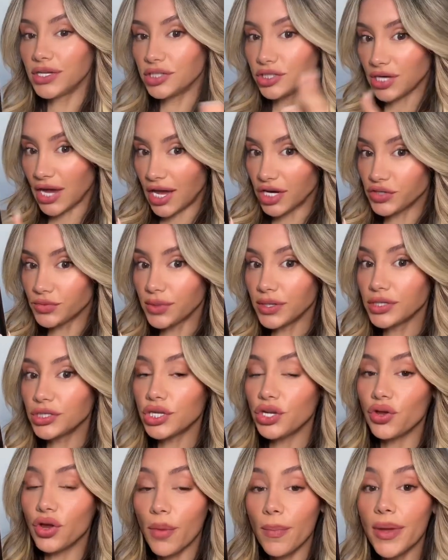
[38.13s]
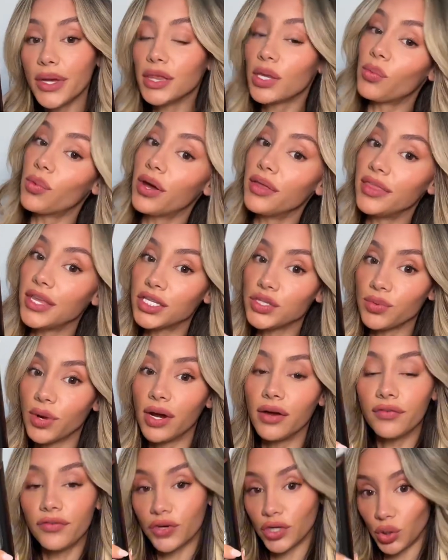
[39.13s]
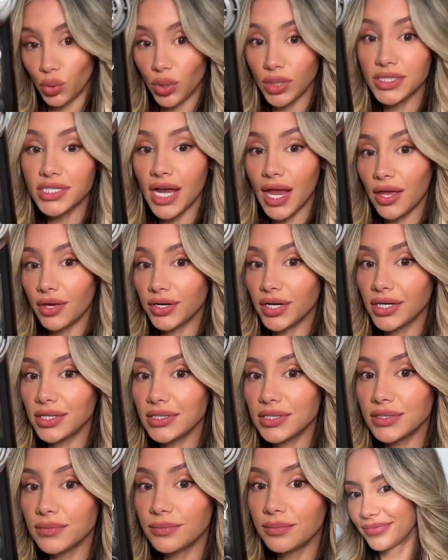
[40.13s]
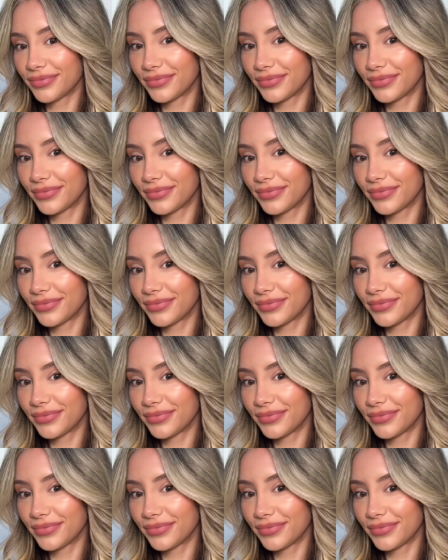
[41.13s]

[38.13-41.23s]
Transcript: each attachment so you can pick the one that's right for your style needs.